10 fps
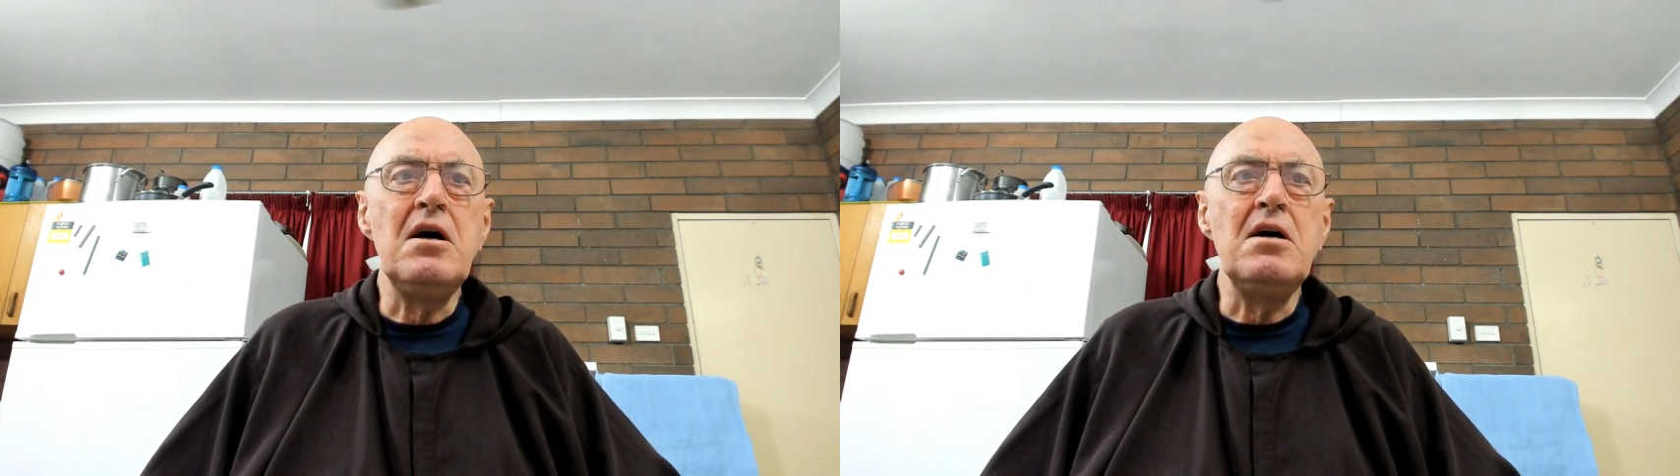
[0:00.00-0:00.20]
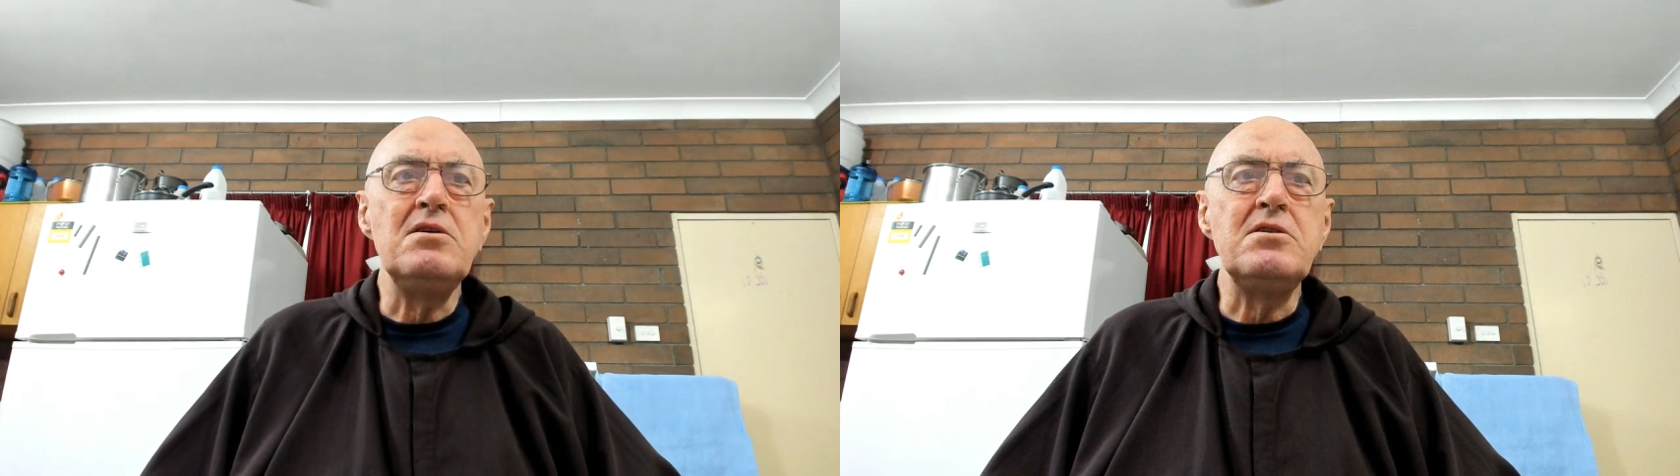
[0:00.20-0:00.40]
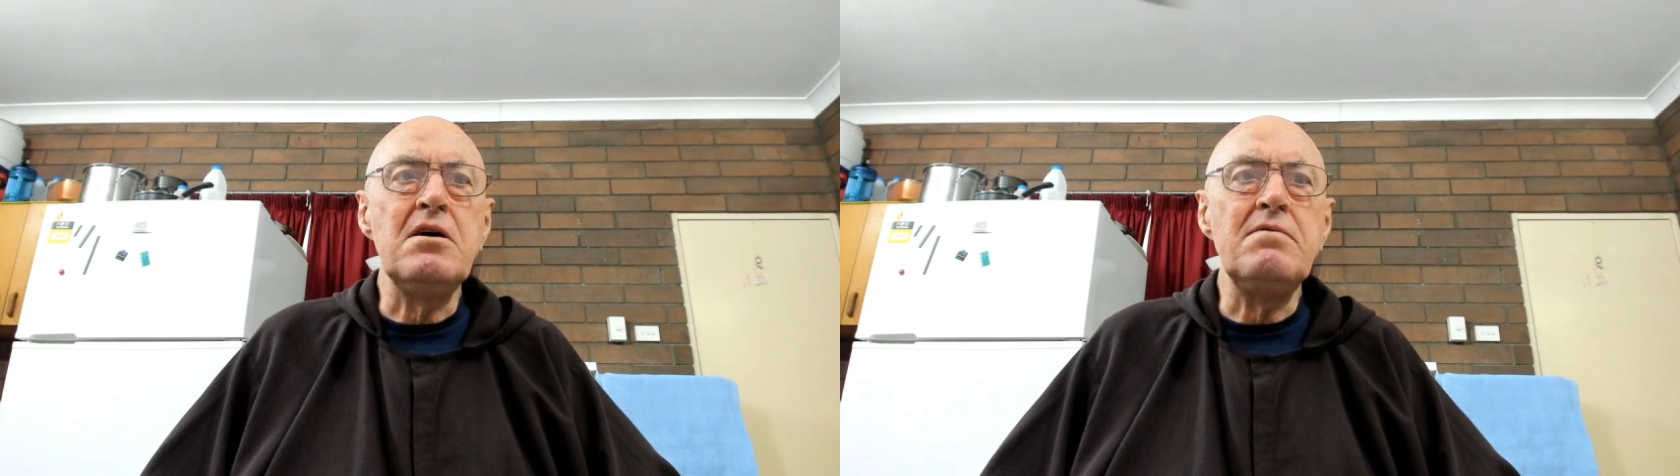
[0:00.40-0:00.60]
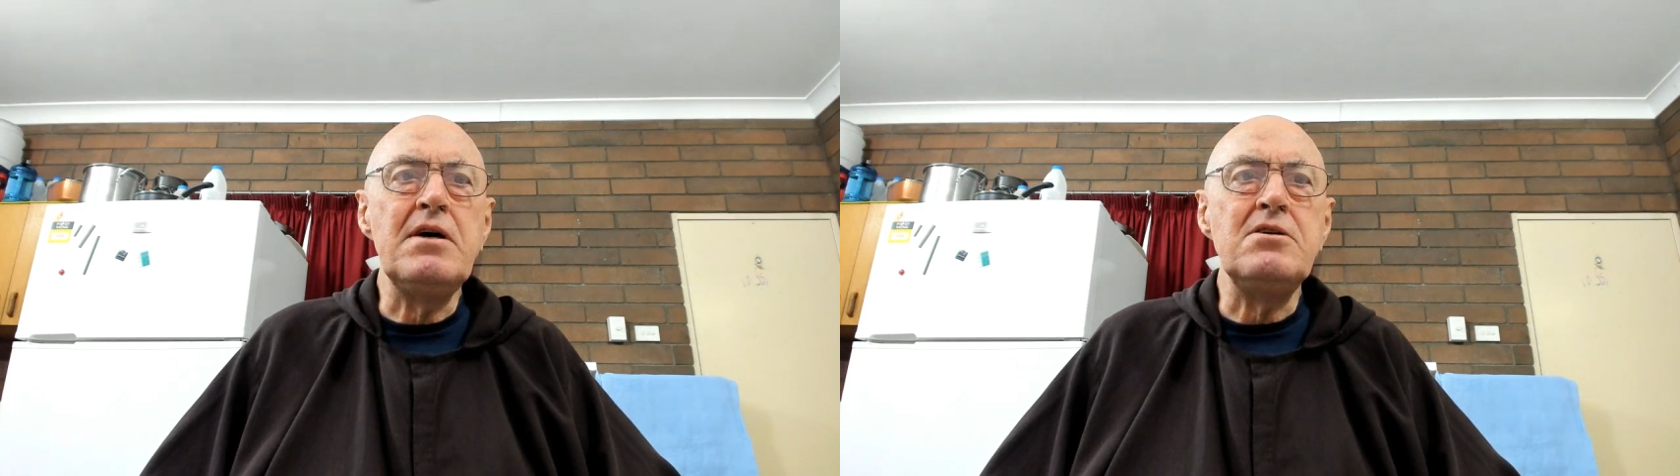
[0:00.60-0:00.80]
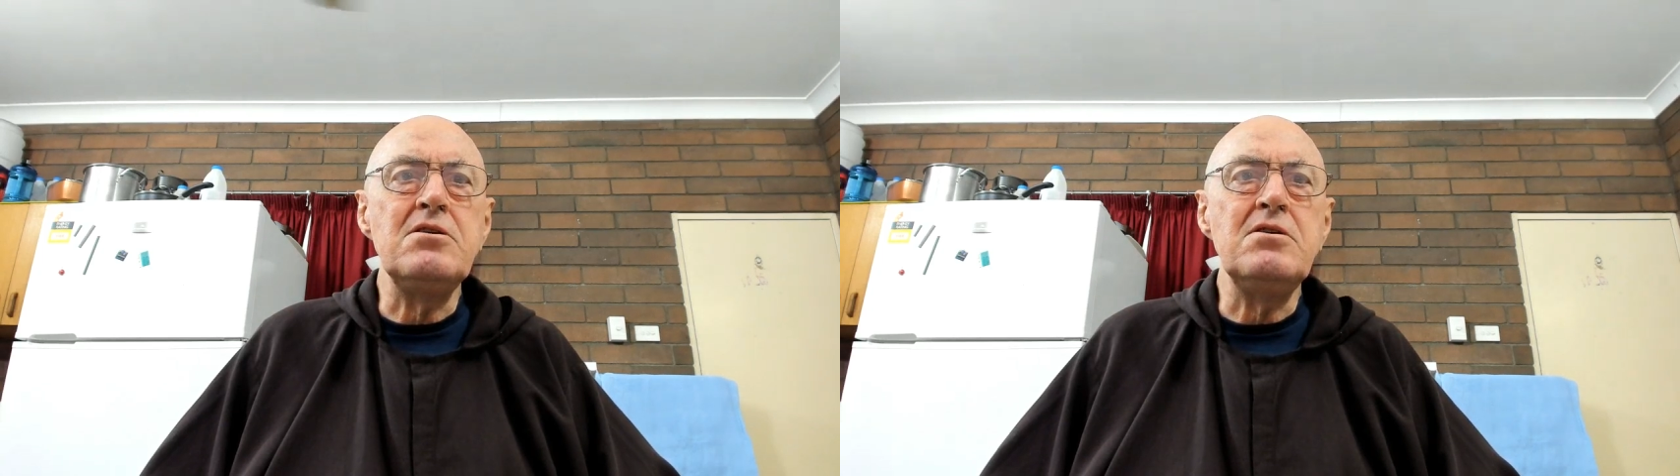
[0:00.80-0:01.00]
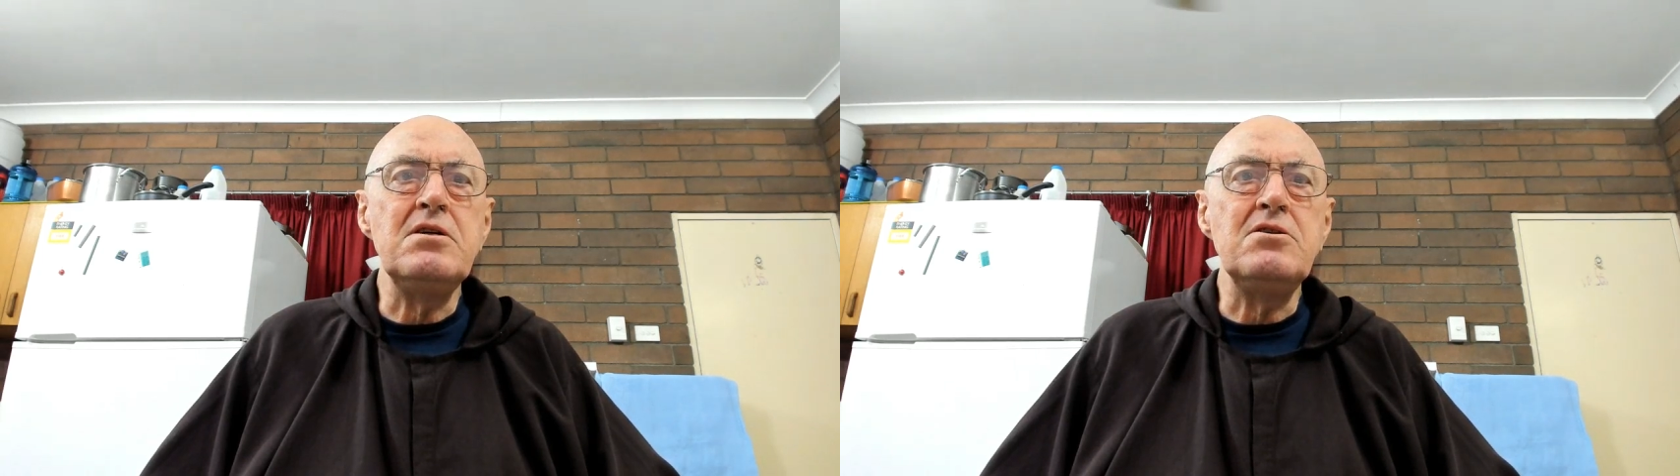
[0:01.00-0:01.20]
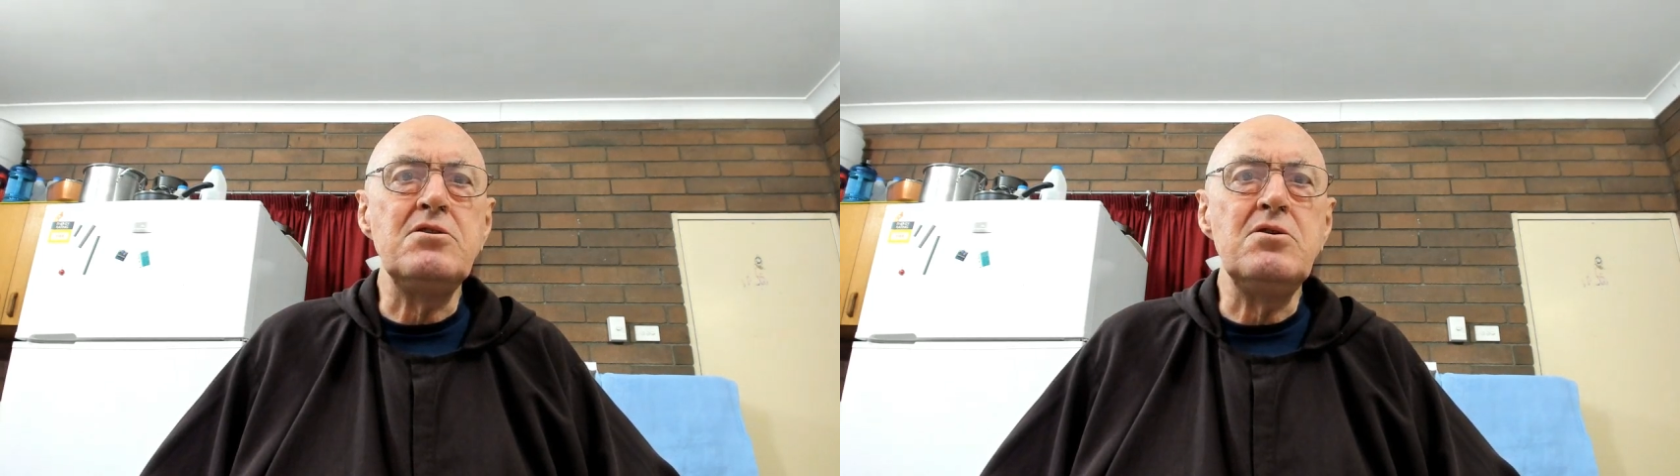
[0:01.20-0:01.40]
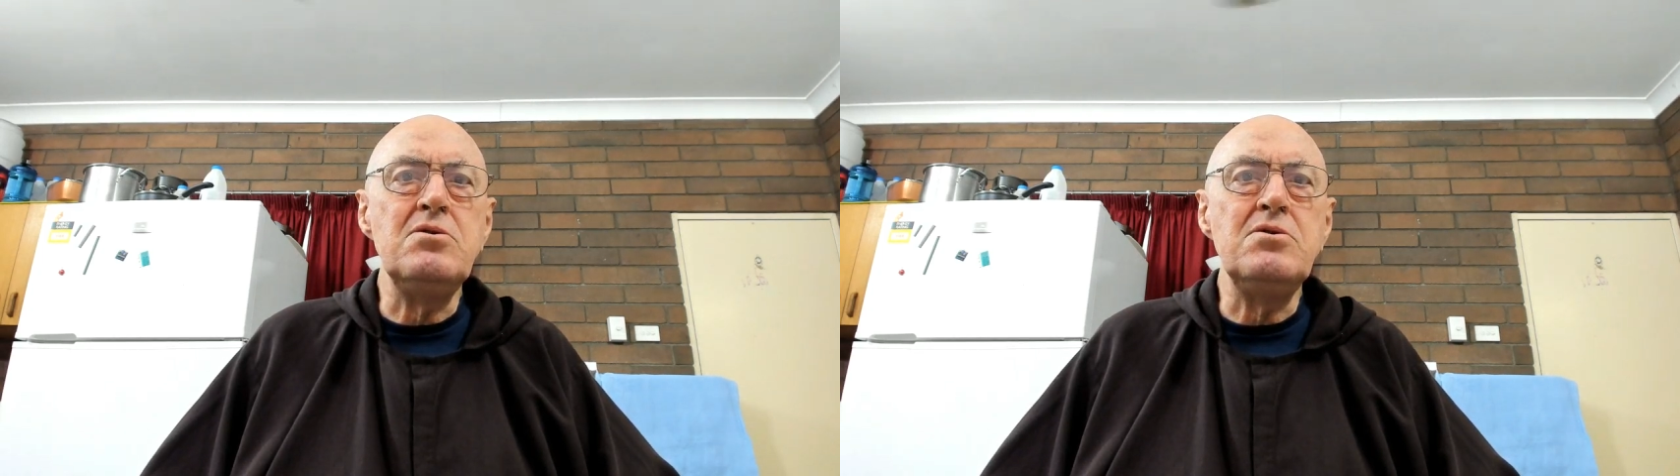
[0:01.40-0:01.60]
salvation is
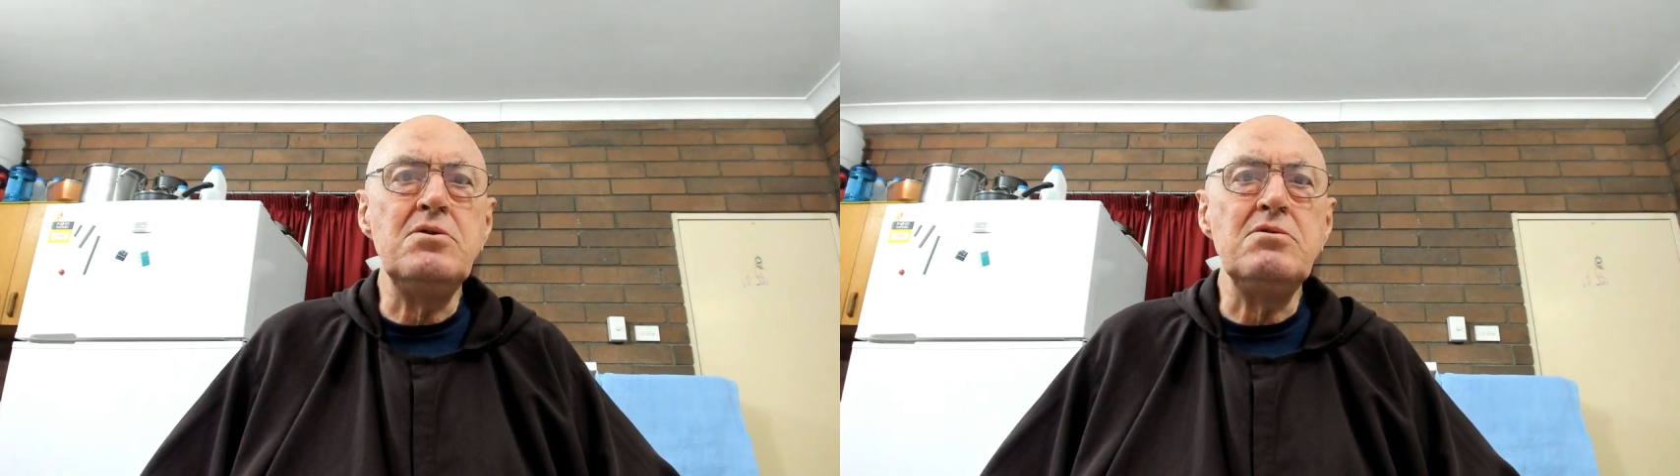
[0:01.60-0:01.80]
choosing